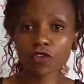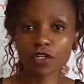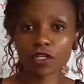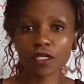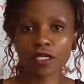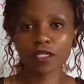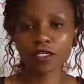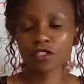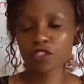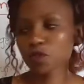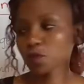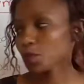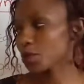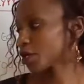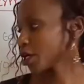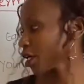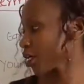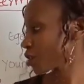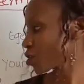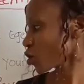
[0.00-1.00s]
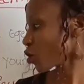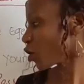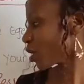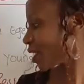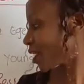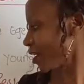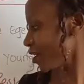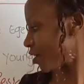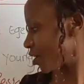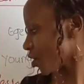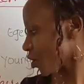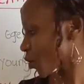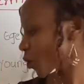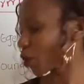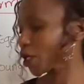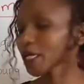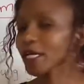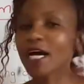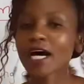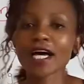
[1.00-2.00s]
The next point,
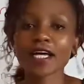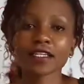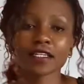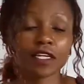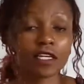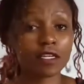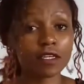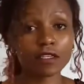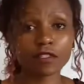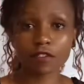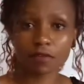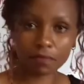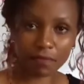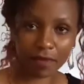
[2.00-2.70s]
Olaringoi and his